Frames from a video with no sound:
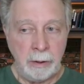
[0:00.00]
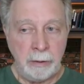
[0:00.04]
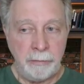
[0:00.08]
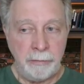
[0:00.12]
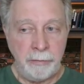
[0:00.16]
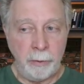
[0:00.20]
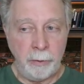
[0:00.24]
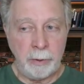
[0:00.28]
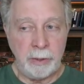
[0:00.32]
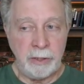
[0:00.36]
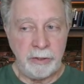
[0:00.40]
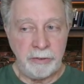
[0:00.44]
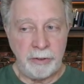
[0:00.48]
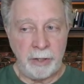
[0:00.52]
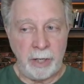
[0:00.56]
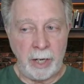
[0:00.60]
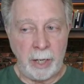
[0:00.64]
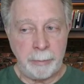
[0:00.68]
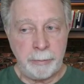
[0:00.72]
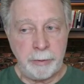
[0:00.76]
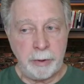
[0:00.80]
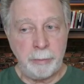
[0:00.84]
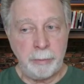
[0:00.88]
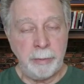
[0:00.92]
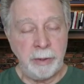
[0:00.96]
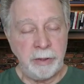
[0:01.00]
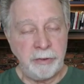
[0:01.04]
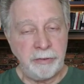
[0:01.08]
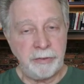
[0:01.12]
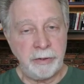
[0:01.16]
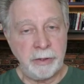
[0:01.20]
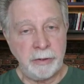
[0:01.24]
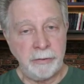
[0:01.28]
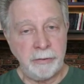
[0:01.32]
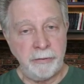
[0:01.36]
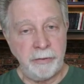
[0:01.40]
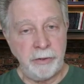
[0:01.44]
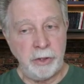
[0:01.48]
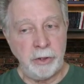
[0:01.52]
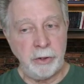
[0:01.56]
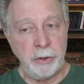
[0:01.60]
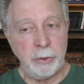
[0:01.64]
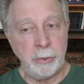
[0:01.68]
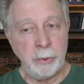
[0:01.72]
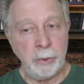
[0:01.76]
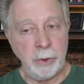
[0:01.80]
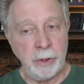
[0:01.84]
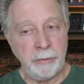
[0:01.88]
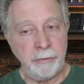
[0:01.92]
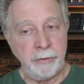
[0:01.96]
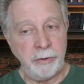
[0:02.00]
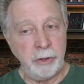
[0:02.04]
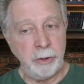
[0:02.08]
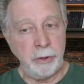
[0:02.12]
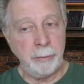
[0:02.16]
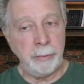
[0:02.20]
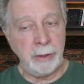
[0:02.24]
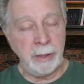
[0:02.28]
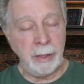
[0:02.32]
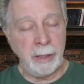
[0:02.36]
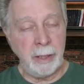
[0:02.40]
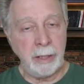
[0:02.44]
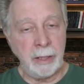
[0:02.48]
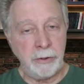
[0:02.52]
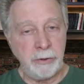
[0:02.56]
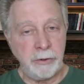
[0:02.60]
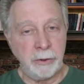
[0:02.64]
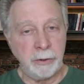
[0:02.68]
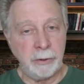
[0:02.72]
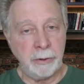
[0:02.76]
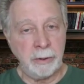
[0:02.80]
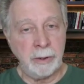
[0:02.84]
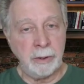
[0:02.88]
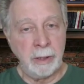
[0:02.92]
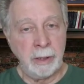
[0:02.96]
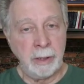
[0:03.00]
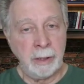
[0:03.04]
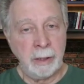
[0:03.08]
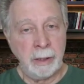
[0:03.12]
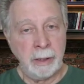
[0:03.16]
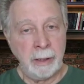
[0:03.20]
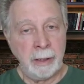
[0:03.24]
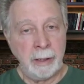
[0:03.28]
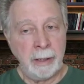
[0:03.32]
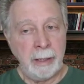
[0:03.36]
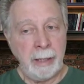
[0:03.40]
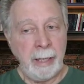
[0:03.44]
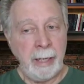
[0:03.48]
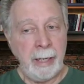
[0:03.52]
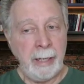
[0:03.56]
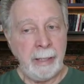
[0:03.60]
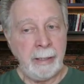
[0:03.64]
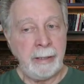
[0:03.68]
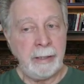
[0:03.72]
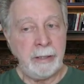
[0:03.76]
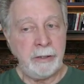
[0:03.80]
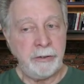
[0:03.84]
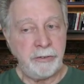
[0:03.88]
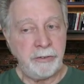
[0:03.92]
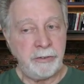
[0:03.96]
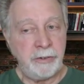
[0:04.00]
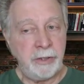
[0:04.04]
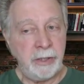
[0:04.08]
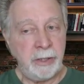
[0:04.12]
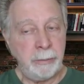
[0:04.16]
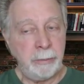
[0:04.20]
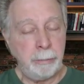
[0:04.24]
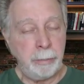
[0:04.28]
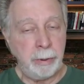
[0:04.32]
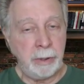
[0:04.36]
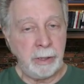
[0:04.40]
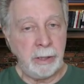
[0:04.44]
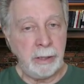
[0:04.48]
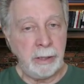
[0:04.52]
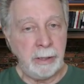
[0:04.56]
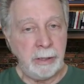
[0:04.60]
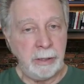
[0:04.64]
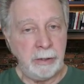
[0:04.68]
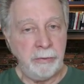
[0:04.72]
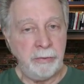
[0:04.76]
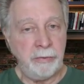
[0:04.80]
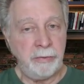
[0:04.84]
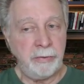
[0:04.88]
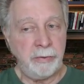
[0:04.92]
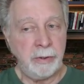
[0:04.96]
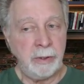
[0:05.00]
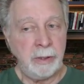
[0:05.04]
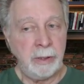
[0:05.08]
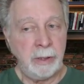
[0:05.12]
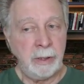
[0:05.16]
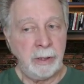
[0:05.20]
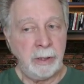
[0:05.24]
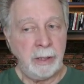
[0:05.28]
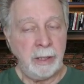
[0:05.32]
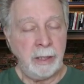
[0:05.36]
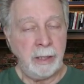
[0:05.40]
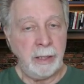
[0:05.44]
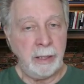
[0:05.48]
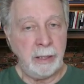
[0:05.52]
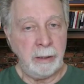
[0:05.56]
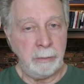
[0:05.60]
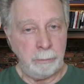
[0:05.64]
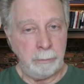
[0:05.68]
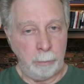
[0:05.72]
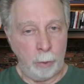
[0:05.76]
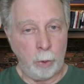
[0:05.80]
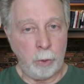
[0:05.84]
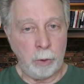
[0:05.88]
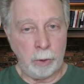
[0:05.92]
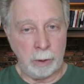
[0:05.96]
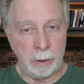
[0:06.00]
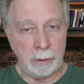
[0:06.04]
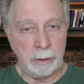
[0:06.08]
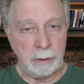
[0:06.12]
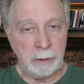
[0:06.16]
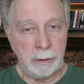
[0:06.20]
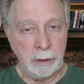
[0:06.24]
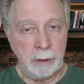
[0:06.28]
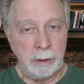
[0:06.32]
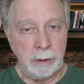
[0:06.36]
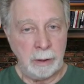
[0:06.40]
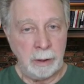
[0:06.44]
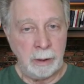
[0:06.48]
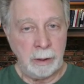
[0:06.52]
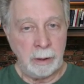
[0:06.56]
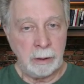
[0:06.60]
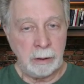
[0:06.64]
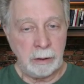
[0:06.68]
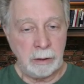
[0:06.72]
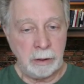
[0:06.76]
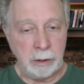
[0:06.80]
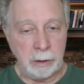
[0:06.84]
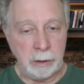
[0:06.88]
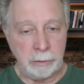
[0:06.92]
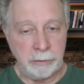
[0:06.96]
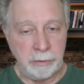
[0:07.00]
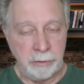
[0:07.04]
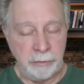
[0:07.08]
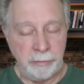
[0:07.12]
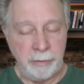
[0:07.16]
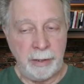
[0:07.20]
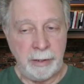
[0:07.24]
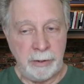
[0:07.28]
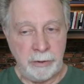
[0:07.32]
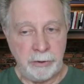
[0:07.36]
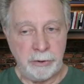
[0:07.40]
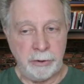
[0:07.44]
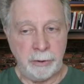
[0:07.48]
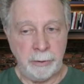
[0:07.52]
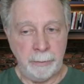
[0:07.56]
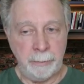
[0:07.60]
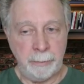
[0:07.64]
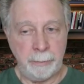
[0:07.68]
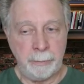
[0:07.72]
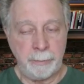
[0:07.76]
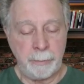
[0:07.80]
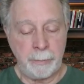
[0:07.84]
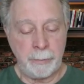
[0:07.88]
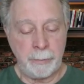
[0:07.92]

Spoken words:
for his optimistic view of human nature and his deep belief in moral cultivation.